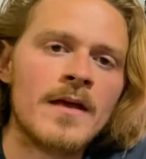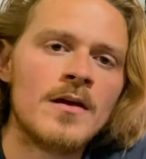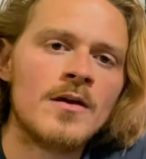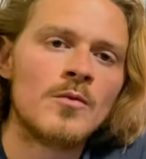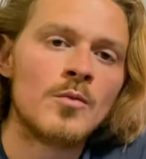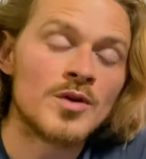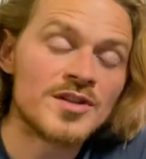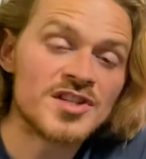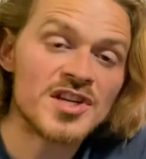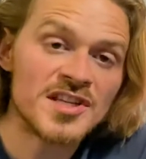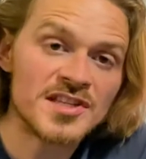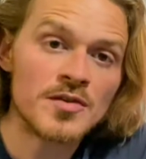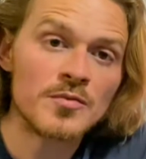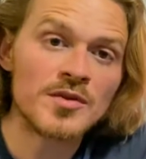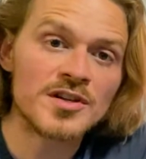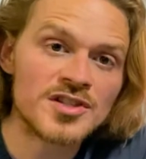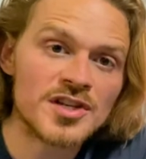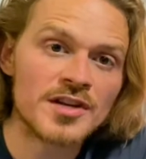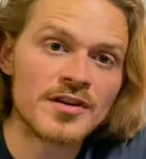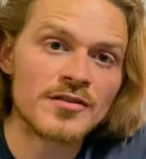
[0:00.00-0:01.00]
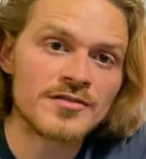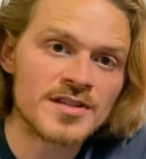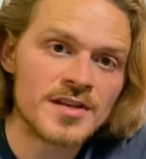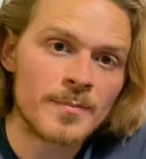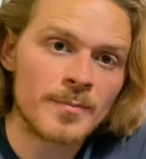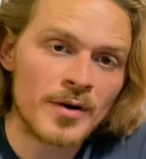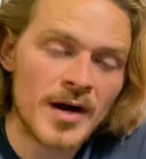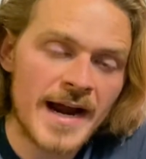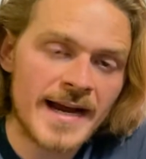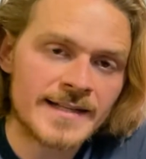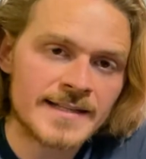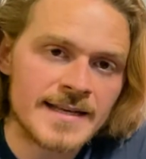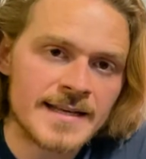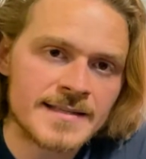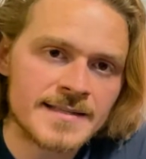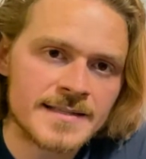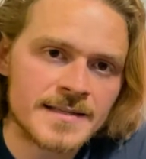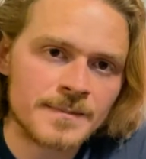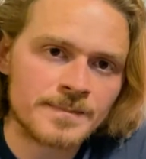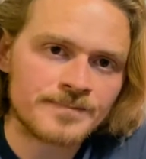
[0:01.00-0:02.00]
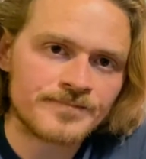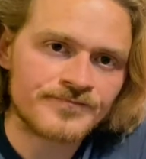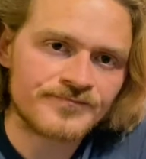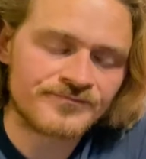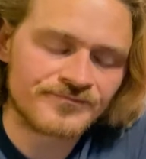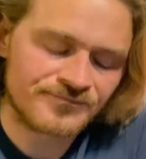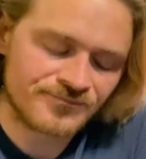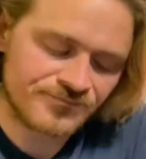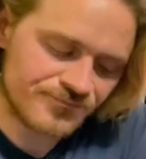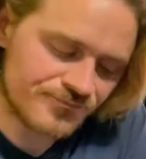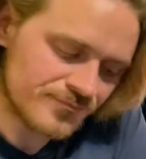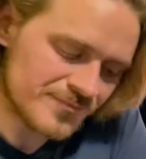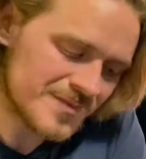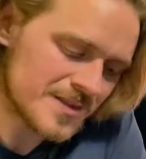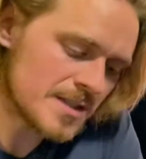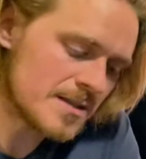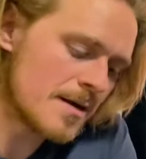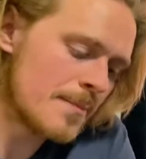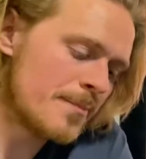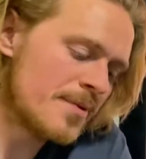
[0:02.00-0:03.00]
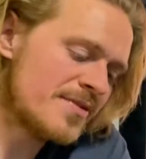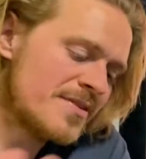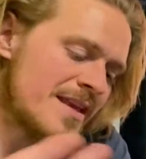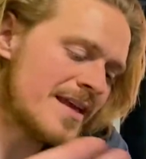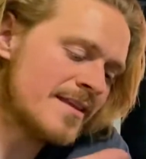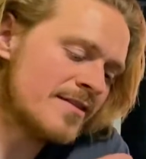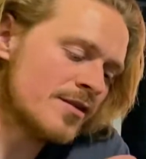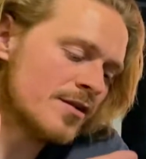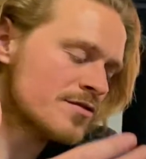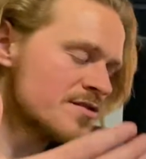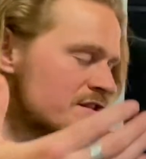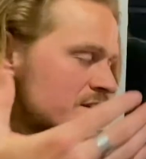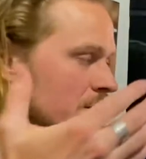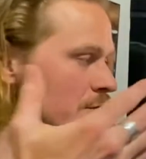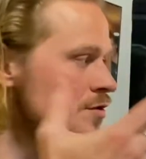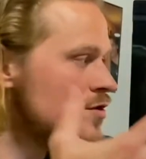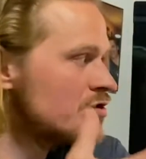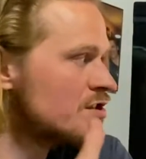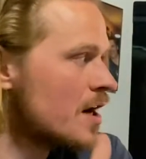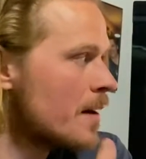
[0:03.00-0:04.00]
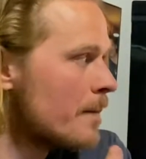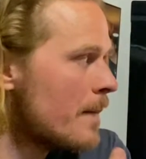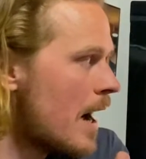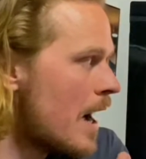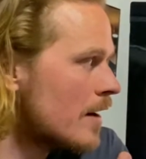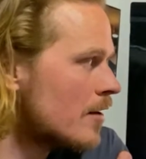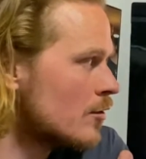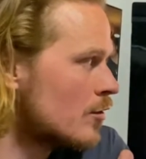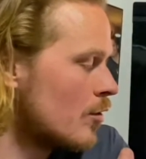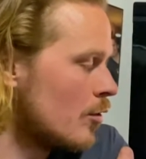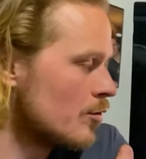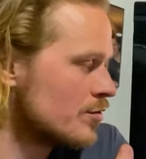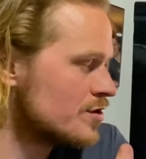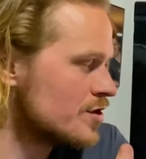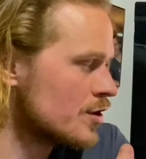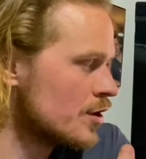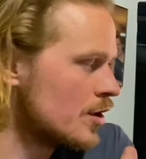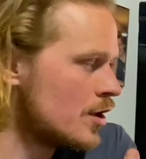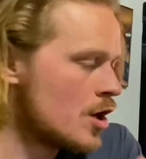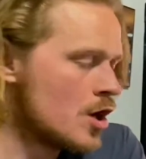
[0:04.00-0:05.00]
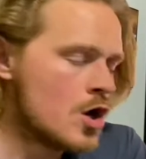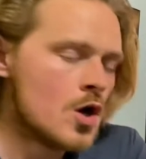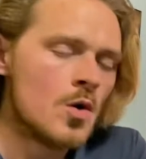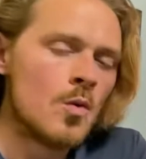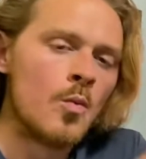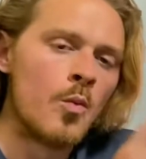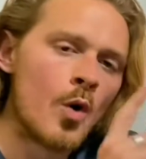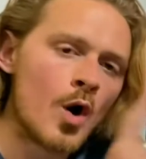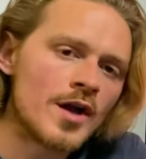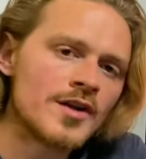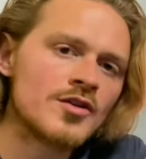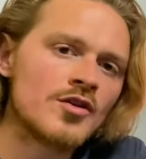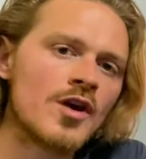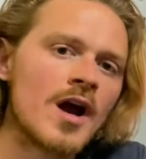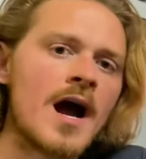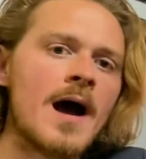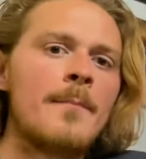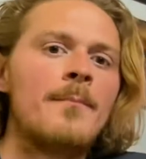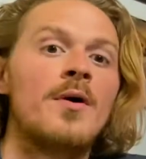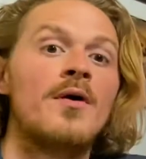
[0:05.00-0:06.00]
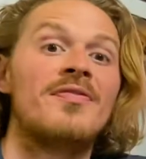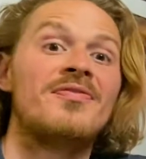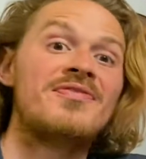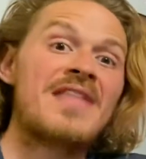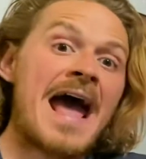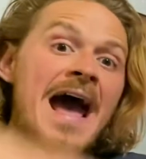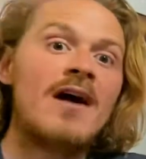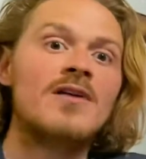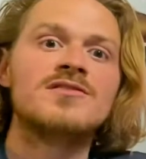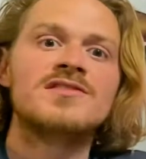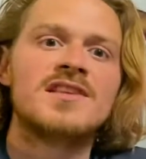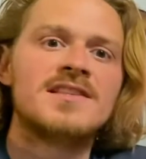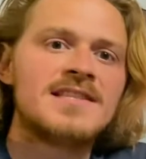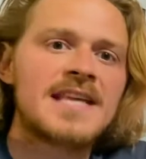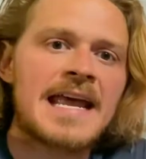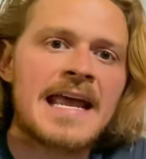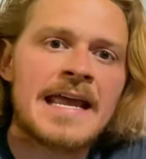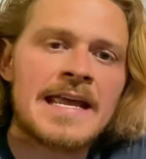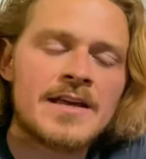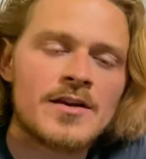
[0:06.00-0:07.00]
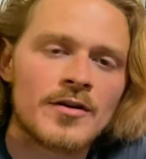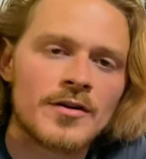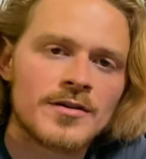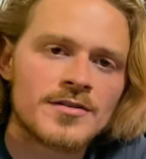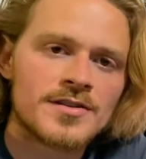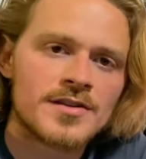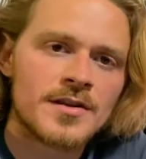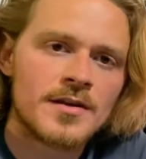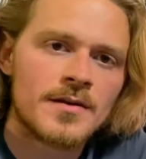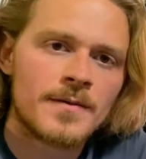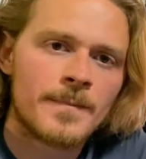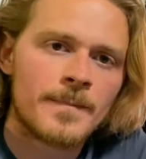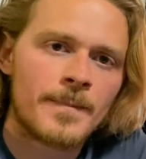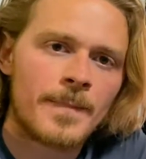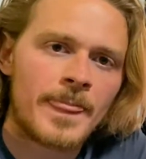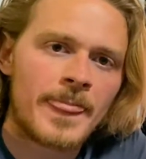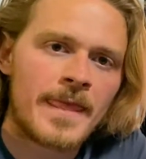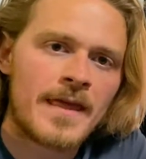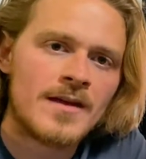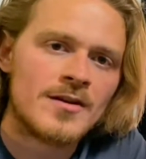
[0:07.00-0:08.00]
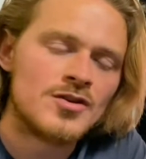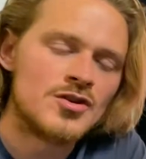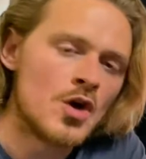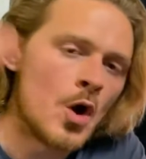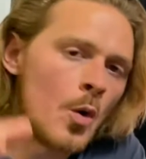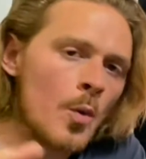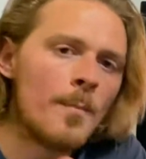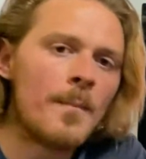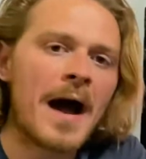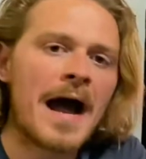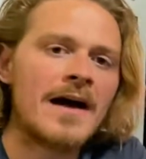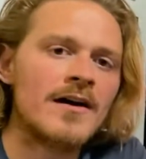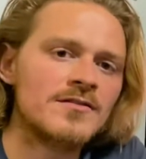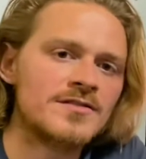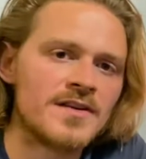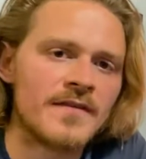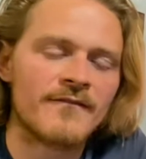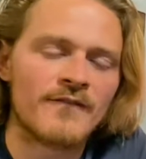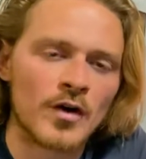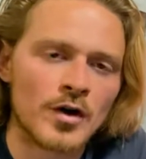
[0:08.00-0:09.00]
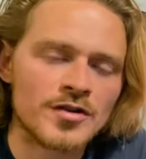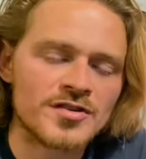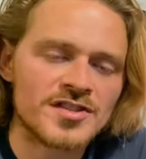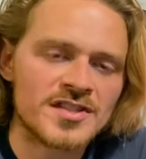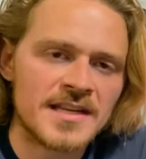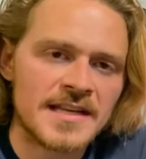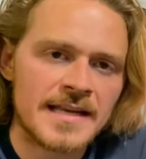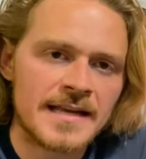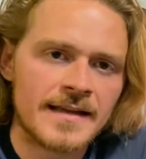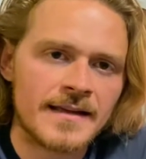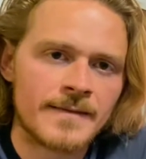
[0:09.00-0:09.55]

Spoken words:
which is a regenerative practice, but then they're still using a monoculture. One crop on thousands of acres. No biodiversity.